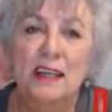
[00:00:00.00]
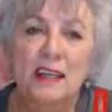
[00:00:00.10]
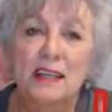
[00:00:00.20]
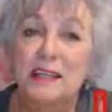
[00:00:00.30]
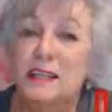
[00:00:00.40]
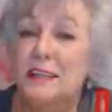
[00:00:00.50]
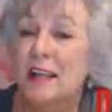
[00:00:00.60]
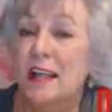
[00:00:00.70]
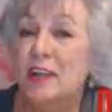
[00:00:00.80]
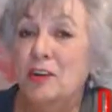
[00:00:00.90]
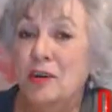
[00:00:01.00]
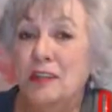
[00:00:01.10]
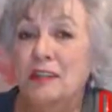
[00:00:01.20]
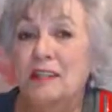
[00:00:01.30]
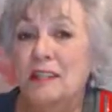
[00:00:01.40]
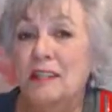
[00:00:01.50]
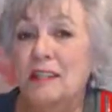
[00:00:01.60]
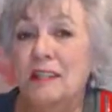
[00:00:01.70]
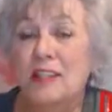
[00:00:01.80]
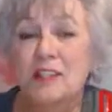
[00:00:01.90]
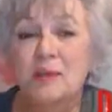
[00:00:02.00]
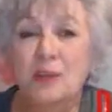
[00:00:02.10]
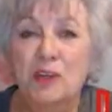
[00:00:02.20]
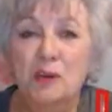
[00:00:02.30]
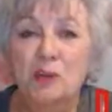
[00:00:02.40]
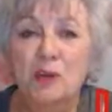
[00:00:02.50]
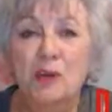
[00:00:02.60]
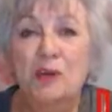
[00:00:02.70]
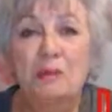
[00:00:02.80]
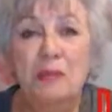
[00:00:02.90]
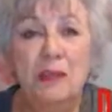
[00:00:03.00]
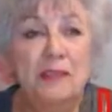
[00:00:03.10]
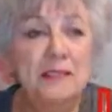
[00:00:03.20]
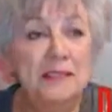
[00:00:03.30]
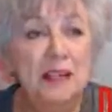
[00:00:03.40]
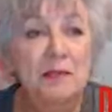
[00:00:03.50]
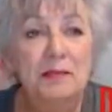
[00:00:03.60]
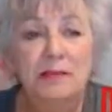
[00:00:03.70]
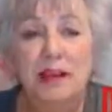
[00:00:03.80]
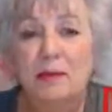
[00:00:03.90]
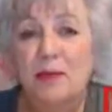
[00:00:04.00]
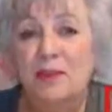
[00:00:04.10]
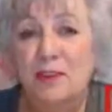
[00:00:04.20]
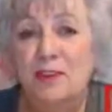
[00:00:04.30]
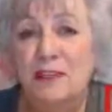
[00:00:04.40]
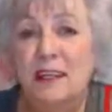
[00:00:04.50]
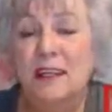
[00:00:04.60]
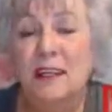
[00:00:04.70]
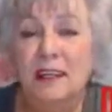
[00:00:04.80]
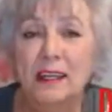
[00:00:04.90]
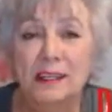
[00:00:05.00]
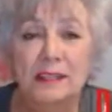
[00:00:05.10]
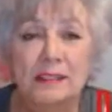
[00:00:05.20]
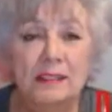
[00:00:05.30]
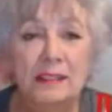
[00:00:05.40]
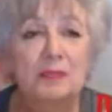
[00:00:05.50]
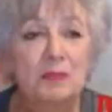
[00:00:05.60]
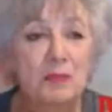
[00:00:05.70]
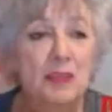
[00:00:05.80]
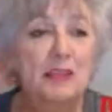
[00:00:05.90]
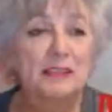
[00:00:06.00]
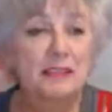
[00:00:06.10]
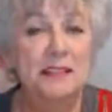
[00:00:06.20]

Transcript: I created the Date Smarter book because I'm out there dating, and boy,